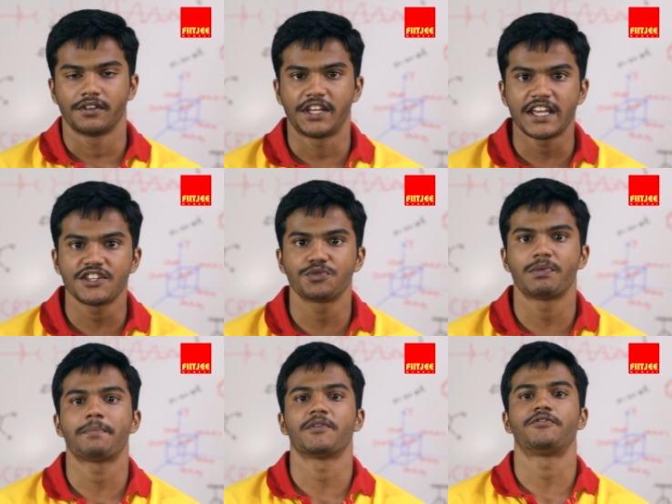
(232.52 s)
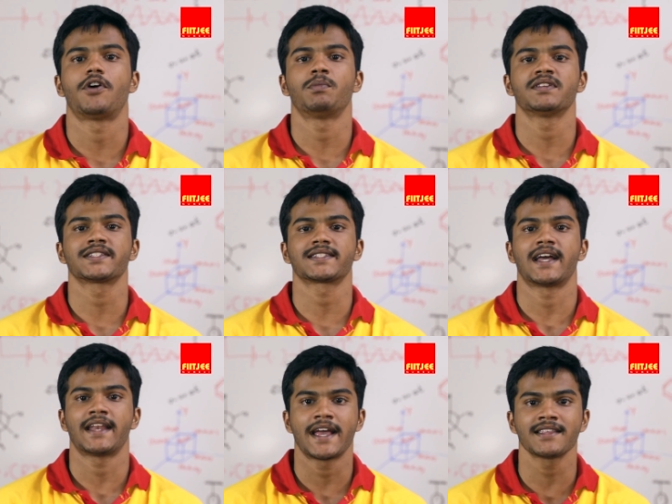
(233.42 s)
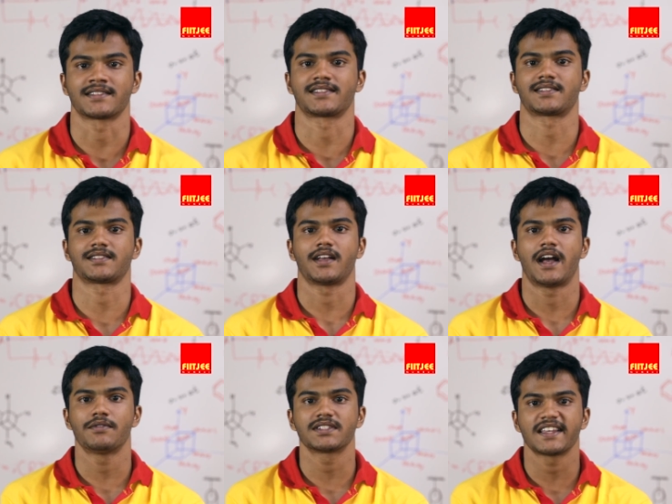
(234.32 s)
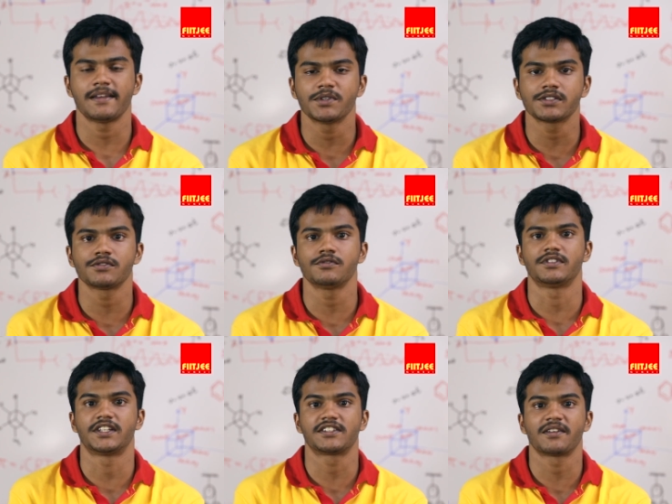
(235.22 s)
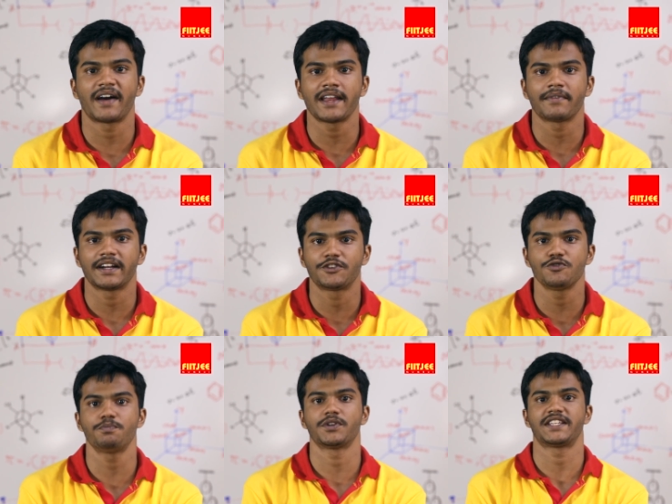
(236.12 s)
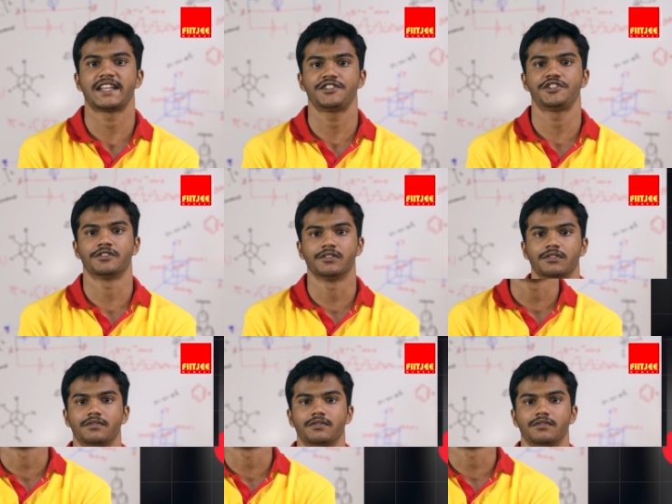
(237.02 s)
gauge my performance, and hence I was able to determine my true potential.